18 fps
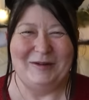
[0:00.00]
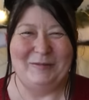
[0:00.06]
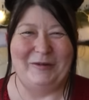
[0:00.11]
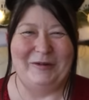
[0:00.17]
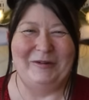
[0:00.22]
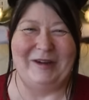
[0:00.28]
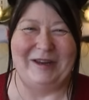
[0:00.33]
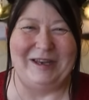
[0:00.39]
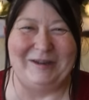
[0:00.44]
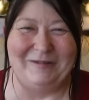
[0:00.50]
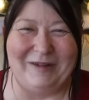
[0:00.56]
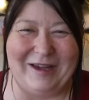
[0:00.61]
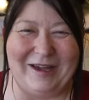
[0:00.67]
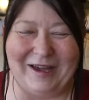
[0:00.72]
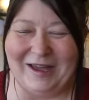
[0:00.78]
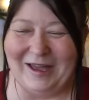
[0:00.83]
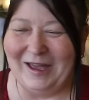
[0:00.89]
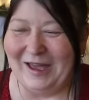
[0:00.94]
But
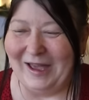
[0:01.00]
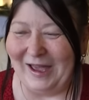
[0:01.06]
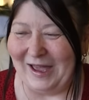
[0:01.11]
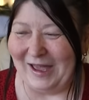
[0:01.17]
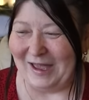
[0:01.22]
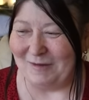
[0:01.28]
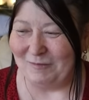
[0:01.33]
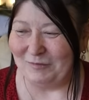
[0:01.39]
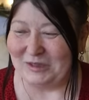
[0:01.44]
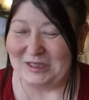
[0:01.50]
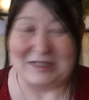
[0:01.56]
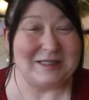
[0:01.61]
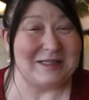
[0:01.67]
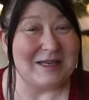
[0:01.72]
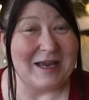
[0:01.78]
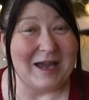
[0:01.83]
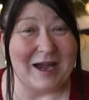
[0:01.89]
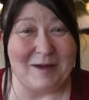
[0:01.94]
anyway,
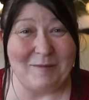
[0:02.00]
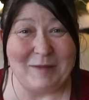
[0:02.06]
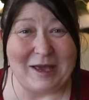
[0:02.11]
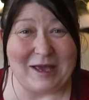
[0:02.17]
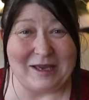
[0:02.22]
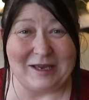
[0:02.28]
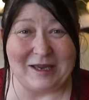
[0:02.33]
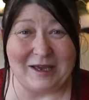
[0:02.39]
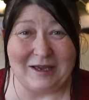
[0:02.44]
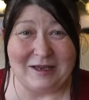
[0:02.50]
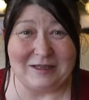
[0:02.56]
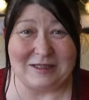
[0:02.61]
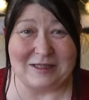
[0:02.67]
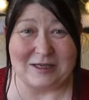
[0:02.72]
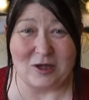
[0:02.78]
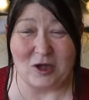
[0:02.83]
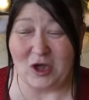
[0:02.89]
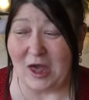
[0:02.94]
today I'm here
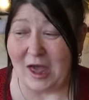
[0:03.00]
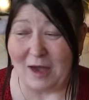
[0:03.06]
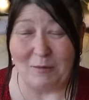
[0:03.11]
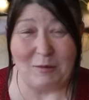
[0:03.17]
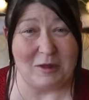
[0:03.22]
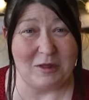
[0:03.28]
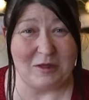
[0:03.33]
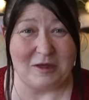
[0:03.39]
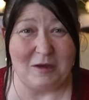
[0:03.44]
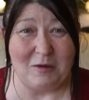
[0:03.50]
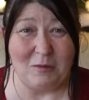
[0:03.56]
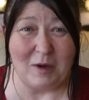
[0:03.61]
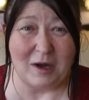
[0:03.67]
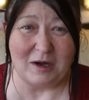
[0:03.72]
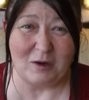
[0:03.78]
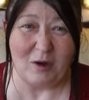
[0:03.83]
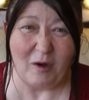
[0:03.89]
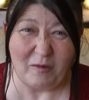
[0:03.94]
to share with you
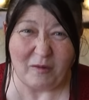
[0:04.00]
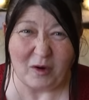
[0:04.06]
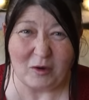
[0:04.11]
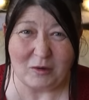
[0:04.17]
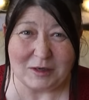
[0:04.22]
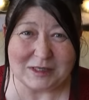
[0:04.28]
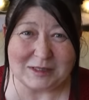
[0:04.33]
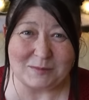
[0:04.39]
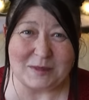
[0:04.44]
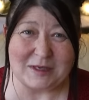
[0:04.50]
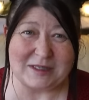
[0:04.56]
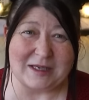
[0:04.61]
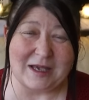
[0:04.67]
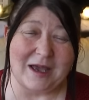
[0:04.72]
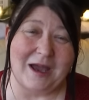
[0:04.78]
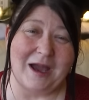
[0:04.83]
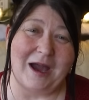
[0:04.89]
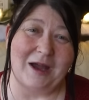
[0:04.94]
what I got for Christmas.
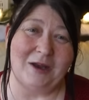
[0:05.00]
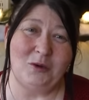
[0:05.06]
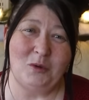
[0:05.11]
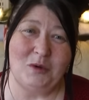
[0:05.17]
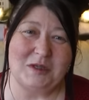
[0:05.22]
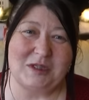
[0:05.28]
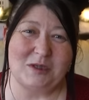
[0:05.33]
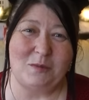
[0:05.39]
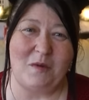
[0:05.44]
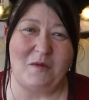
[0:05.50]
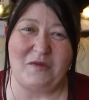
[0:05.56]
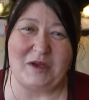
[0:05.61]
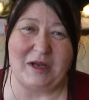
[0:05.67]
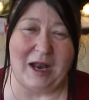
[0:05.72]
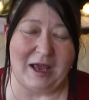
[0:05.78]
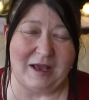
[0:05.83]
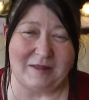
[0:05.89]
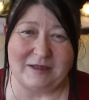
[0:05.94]
I know some of
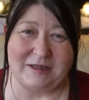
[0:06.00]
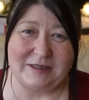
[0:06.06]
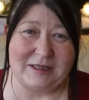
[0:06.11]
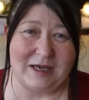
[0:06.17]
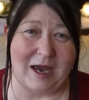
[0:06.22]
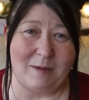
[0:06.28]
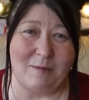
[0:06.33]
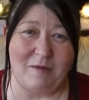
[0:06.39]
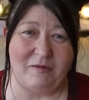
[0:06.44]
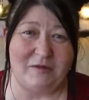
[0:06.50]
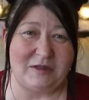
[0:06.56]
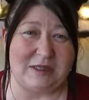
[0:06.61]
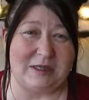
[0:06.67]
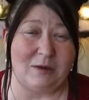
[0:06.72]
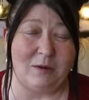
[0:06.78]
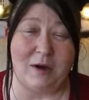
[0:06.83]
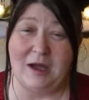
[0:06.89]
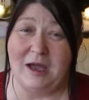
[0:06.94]
you like this type of
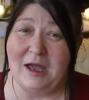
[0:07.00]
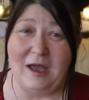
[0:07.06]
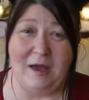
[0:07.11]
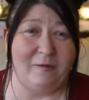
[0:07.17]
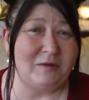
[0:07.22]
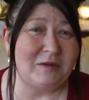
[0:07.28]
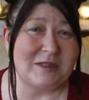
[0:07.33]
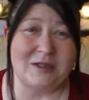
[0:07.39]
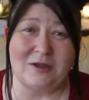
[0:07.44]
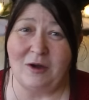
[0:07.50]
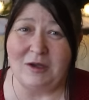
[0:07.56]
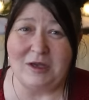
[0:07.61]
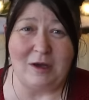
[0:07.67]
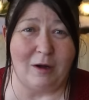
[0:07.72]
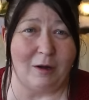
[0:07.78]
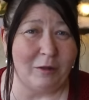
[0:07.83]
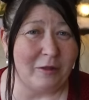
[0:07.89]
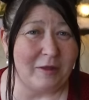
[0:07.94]
video. If it's not
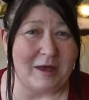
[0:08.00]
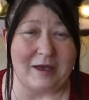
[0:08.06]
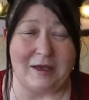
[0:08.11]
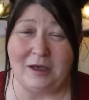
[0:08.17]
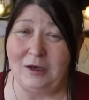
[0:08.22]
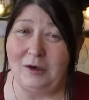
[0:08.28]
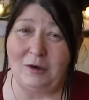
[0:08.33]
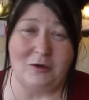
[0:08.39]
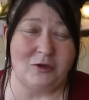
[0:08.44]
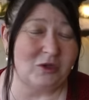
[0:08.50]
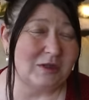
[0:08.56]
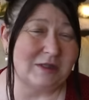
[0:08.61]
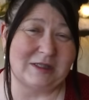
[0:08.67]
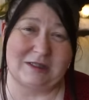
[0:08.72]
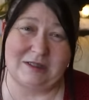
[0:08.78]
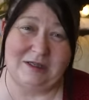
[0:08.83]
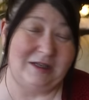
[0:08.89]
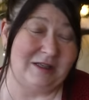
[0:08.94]
your thing, you know,
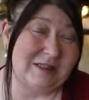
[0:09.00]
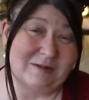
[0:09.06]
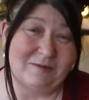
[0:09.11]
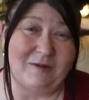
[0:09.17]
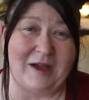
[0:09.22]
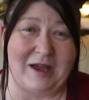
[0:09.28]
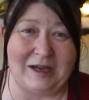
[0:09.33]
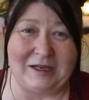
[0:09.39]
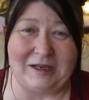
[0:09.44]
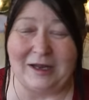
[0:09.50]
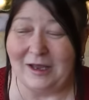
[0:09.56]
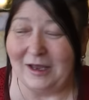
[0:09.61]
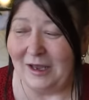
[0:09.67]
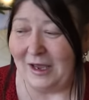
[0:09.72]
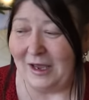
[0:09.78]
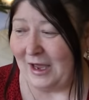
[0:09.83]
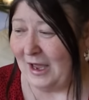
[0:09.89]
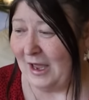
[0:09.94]
just it's fine.
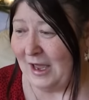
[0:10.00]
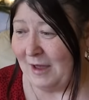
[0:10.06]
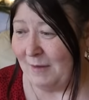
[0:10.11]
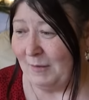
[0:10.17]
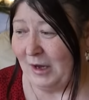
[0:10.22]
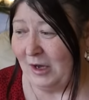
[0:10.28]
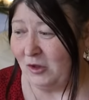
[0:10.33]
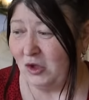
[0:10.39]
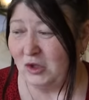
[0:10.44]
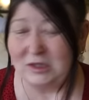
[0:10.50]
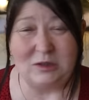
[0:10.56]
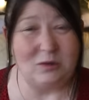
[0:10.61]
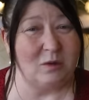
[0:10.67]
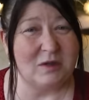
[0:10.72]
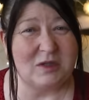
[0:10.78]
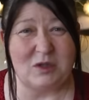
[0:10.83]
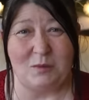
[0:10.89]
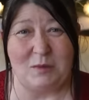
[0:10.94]
I just
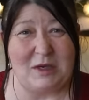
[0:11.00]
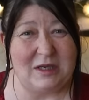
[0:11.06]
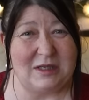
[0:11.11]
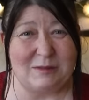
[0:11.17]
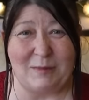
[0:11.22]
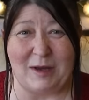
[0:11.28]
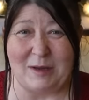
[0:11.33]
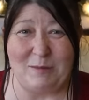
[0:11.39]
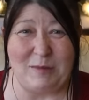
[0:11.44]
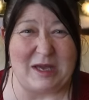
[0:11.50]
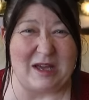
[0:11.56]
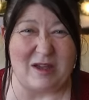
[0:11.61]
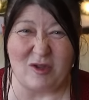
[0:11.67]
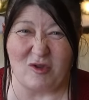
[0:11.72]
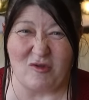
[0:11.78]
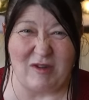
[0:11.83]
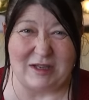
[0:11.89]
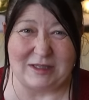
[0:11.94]
know some of you might be
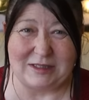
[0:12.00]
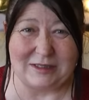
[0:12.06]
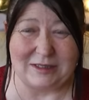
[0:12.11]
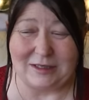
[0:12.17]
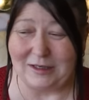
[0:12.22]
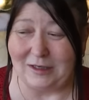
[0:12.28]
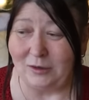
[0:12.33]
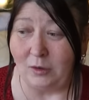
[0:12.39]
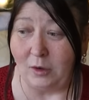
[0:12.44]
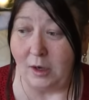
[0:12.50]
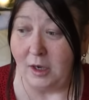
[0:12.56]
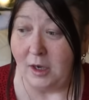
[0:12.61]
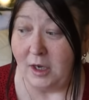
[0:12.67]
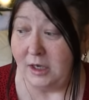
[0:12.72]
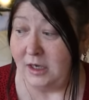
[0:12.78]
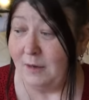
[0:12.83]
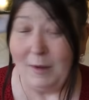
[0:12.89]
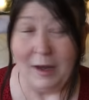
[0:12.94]
interested. You know,
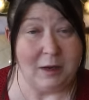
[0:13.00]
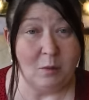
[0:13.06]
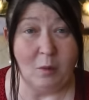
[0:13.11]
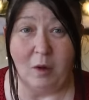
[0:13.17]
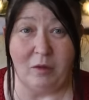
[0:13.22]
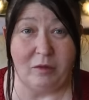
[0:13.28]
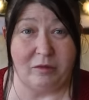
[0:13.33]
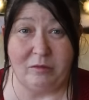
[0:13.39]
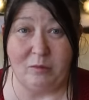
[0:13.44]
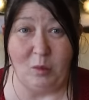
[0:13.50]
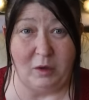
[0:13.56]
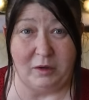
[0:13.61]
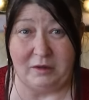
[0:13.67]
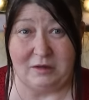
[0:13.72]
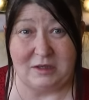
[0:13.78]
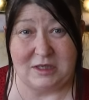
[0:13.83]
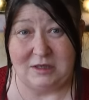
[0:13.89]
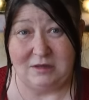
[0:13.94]
you might
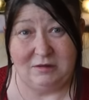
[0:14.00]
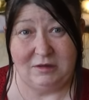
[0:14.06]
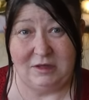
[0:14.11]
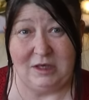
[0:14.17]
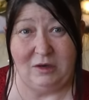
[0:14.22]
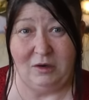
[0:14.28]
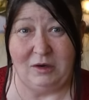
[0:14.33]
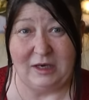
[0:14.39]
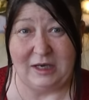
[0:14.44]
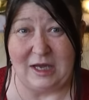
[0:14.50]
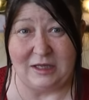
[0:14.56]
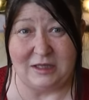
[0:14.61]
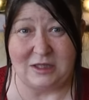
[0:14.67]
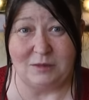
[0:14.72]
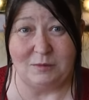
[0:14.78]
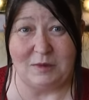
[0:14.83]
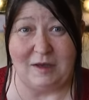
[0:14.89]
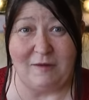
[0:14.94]
want you know, to
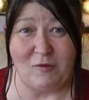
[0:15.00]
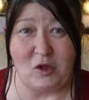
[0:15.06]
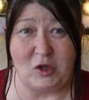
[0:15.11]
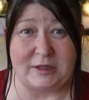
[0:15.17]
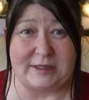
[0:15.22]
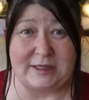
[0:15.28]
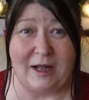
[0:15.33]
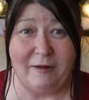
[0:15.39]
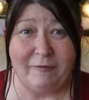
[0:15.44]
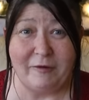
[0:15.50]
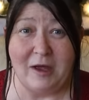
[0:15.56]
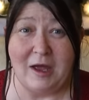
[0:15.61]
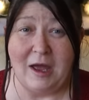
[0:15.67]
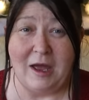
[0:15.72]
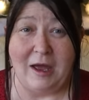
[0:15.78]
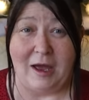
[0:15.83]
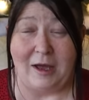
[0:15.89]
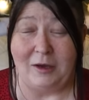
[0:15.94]
get some gift yourself.
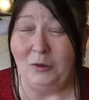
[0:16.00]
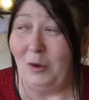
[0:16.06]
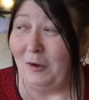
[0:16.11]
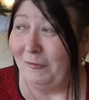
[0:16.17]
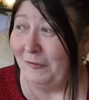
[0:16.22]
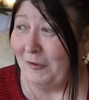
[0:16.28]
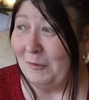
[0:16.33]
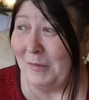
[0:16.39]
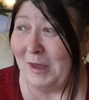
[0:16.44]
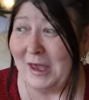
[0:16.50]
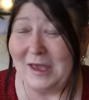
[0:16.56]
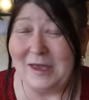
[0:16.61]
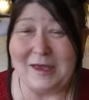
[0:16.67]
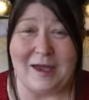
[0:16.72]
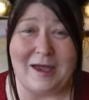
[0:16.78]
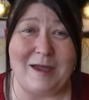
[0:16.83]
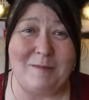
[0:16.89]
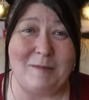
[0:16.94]
I know for
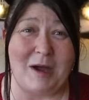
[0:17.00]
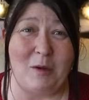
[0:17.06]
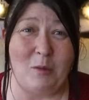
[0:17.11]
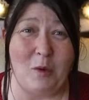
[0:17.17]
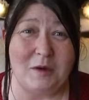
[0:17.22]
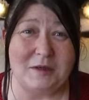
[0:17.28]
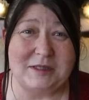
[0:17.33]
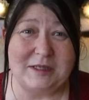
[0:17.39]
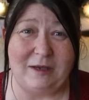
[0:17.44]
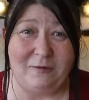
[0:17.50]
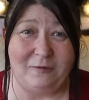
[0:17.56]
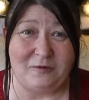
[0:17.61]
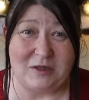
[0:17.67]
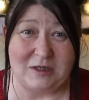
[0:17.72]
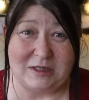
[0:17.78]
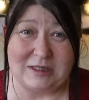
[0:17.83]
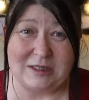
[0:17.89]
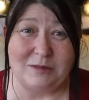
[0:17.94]
me, I was
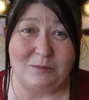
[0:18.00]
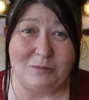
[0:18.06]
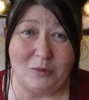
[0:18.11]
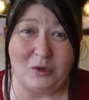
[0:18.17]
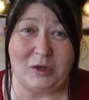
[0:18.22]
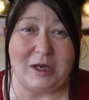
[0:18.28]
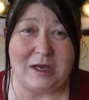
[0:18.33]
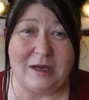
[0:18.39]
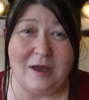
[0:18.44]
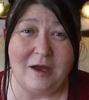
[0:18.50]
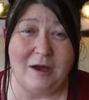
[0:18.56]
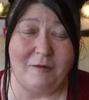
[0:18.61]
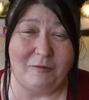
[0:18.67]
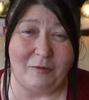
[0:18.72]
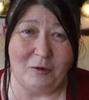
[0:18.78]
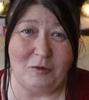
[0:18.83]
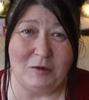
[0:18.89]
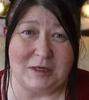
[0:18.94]
gifted some money
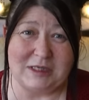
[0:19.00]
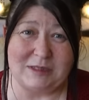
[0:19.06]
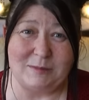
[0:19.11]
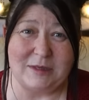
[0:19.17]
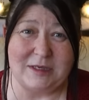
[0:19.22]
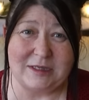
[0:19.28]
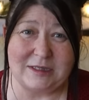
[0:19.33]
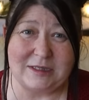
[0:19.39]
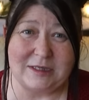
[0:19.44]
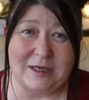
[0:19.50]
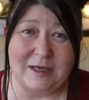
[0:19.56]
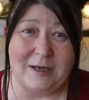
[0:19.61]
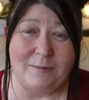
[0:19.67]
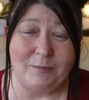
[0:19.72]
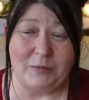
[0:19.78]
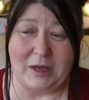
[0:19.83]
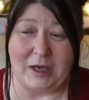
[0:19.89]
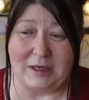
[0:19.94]
for Christmas,
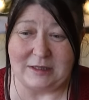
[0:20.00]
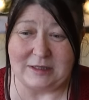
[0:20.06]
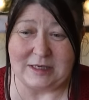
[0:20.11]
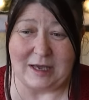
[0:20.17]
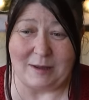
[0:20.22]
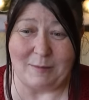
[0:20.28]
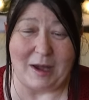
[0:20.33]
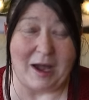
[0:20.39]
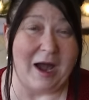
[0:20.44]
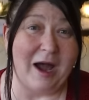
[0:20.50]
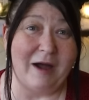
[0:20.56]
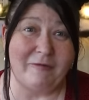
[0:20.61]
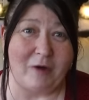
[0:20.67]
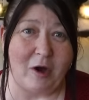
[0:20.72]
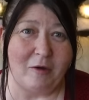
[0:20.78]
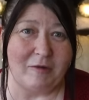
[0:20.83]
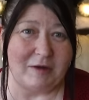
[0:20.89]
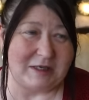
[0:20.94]
and I
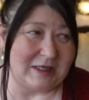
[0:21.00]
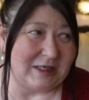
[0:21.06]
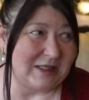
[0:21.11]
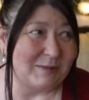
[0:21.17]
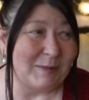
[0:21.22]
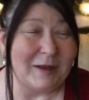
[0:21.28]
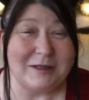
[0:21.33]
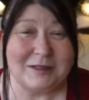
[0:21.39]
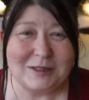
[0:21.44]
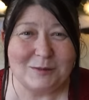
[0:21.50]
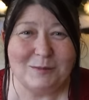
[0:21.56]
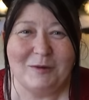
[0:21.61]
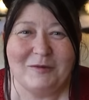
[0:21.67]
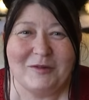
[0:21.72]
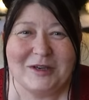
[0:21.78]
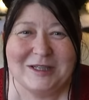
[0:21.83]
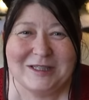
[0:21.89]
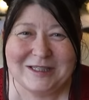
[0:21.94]
have already spent some
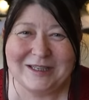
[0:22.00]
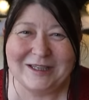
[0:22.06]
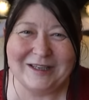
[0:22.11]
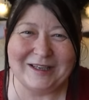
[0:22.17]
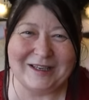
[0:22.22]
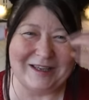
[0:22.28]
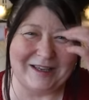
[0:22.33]
of it.